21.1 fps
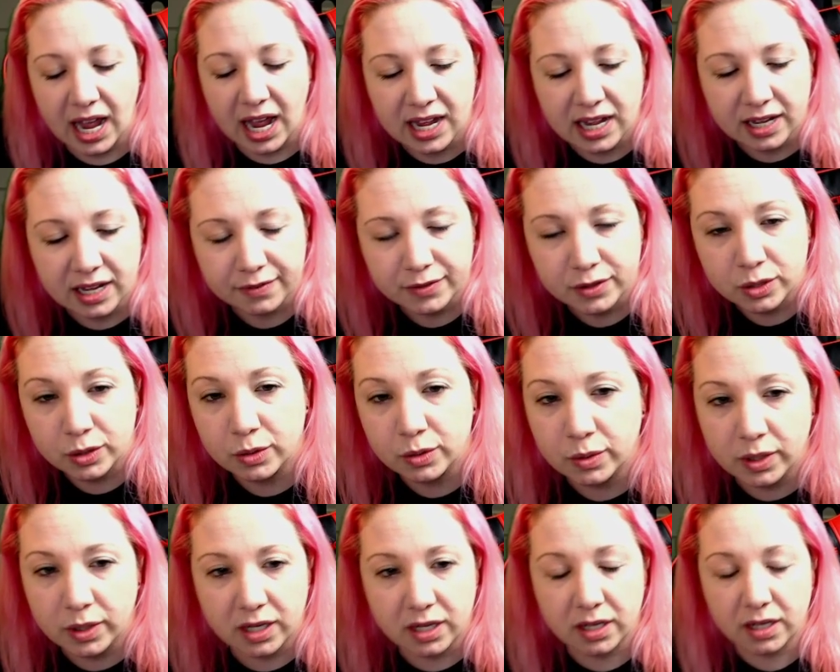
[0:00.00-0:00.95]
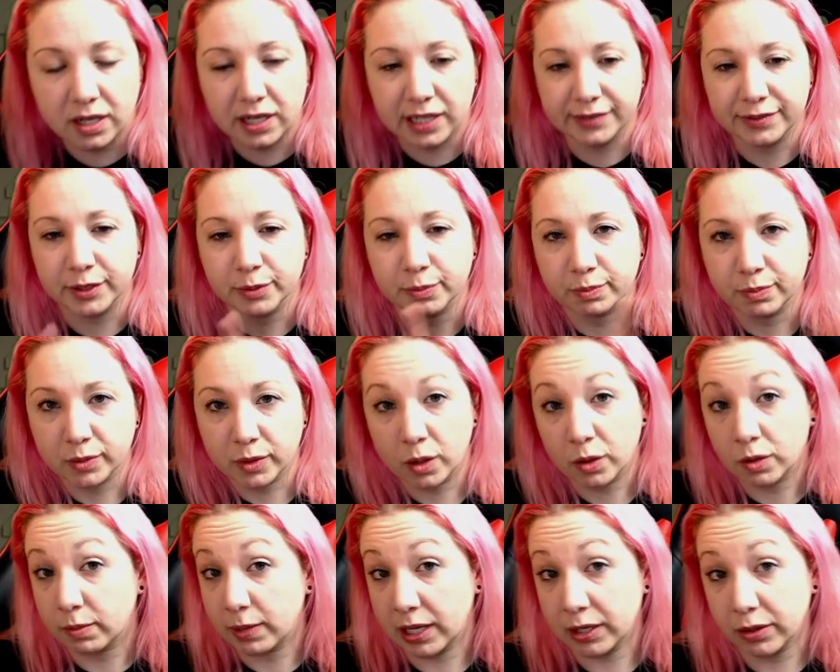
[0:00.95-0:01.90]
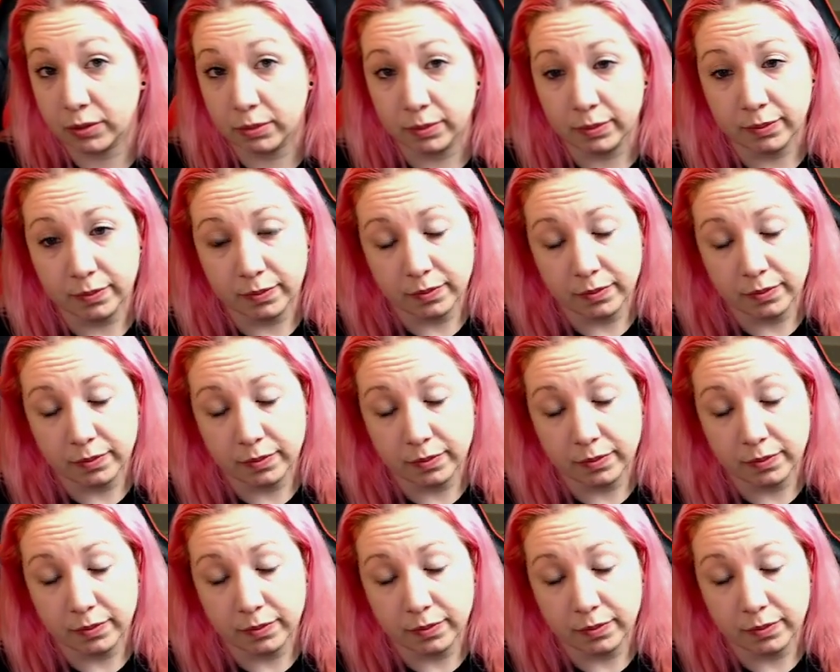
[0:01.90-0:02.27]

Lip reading: I have to go to the bathroom.